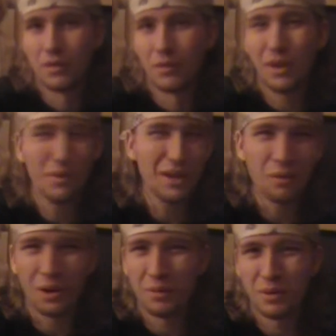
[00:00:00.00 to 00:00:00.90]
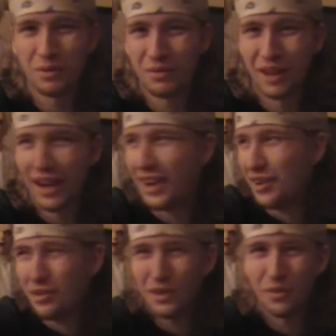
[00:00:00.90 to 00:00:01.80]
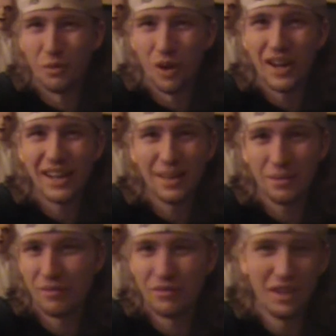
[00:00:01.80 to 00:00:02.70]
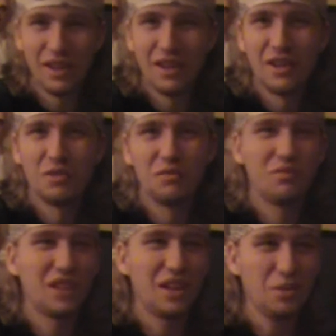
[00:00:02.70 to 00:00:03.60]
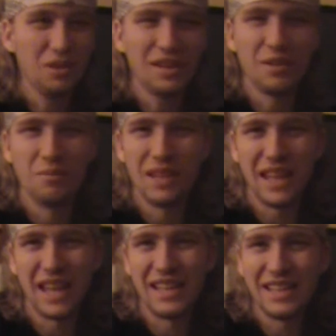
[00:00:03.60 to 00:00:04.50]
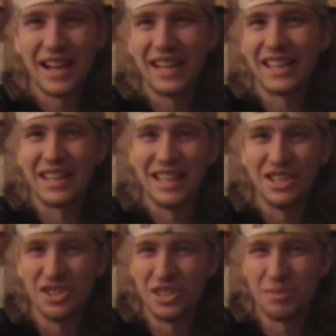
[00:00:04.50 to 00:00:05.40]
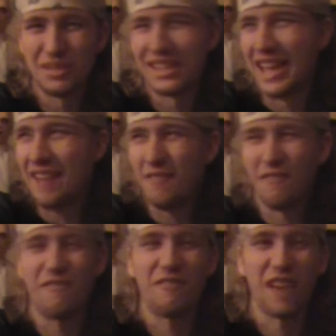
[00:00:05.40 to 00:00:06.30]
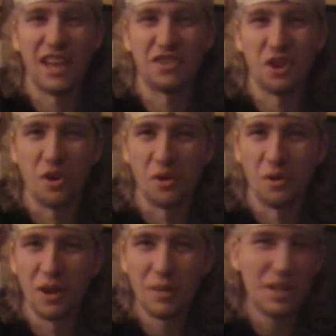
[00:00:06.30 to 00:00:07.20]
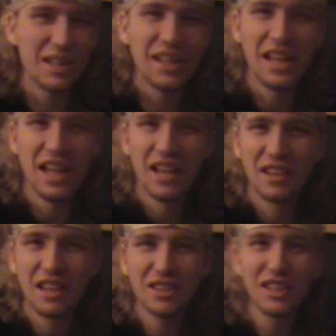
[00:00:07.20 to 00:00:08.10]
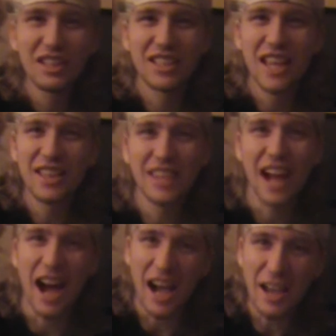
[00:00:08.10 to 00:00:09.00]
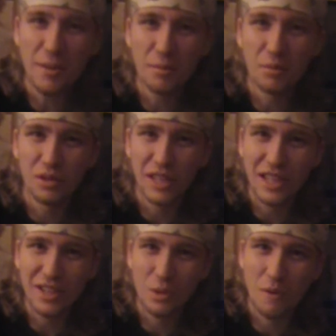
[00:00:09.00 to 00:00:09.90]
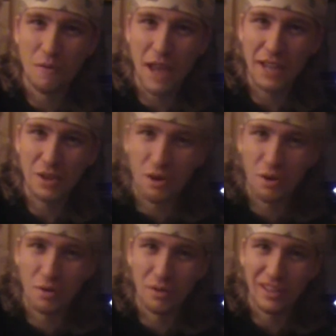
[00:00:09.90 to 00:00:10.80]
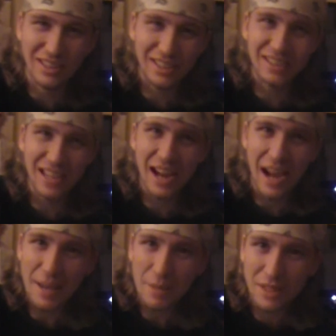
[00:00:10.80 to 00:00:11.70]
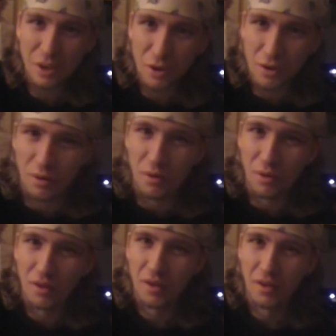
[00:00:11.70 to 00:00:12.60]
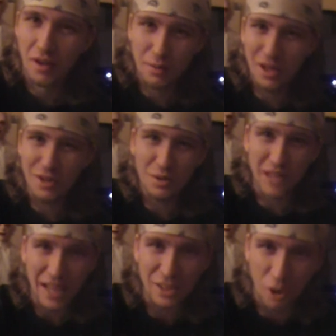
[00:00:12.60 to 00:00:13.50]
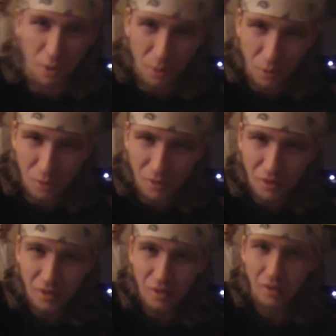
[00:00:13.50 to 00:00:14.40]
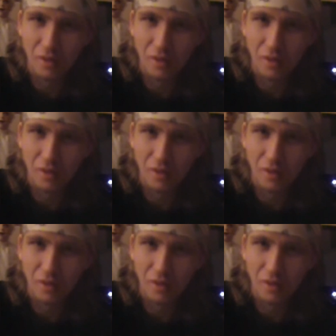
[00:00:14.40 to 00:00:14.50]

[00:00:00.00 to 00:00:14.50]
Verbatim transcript: Why would I want to be? I don't even want to. I don't want to admit any kind of kinship to that fat turtle. I you mean, know, you know the funny that's like is? saying that I'm related to a fat turtle. That's like saying I'm a turtle. There's not no gay turtle. So I gotta think that you're